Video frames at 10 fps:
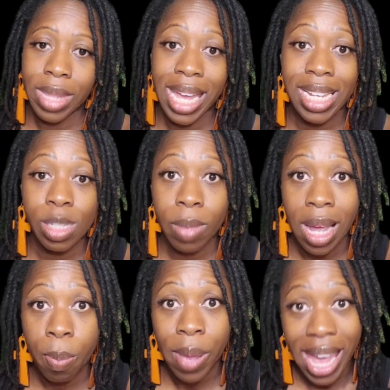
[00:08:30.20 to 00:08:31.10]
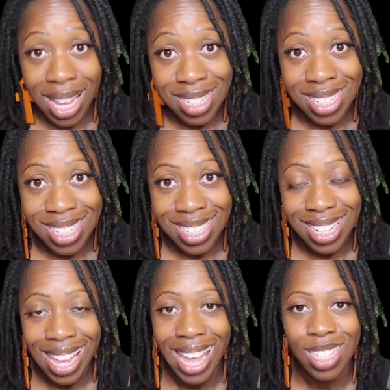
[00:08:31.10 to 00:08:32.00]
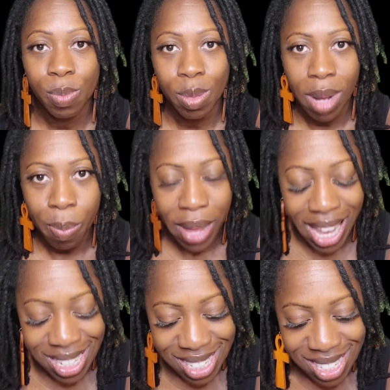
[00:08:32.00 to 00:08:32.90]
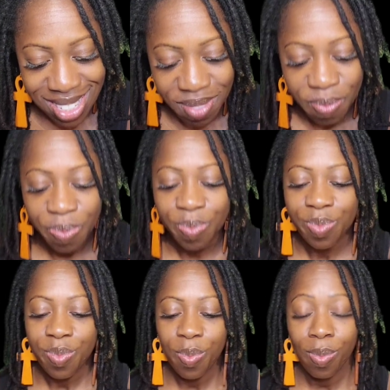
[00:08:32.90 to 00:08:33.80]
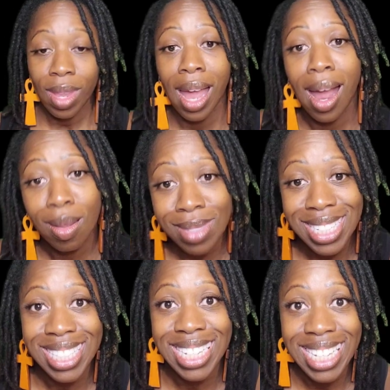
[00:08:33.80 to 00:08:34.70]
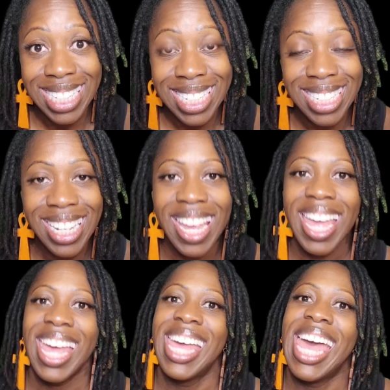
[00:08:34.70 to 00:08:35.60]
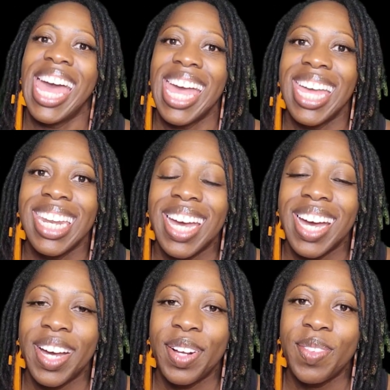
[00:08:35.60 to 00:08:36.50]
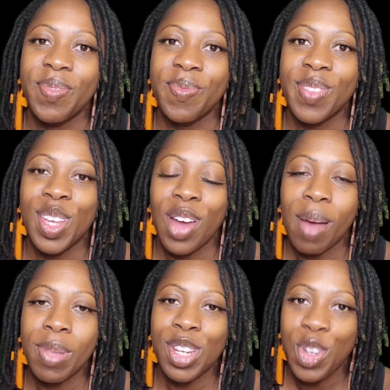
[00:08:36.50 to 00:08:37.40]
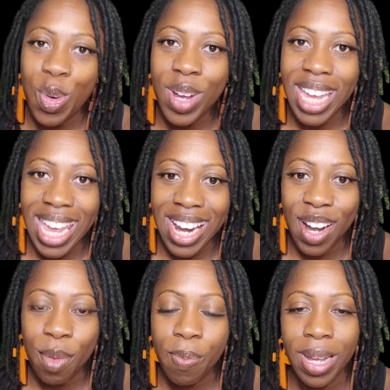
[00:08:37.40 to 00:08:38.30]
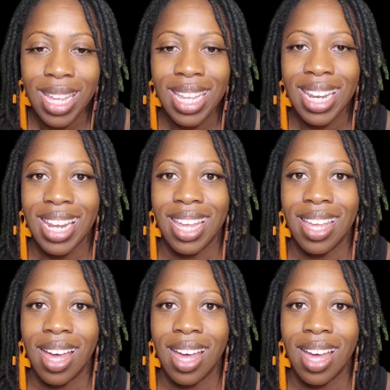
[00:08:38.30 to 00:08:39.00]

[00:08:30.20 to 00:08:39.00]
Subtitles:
That is my passion. It has been my passion to teach, and I've been doing hair, but